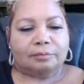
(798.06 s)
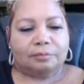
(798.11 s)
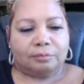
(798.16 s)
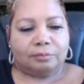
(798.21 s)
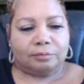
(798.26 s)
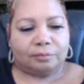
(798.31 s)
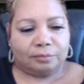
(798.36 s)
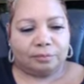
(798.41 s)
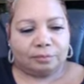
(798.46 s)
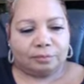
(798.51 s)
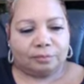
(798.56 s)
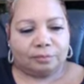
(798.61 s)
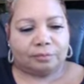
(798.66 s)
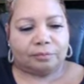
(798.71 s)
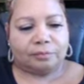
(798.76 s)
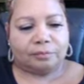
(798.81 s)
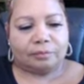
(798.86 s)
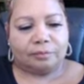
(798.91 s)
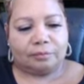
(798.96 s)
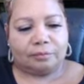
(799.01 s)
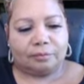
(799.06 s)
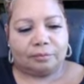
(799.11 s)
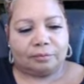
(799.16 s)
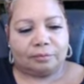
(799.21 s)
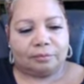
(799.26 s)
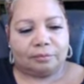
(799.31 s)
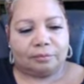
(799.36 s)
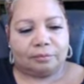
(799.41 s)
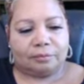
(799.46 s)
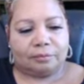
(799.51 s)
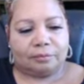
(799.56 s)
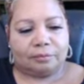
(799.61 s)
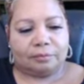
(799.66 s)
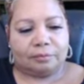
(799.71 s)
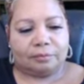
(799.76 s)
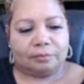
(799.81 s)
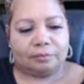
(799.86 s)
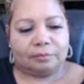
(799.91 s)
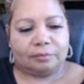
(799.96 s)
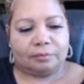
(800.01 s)

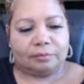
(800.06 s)
[no speech]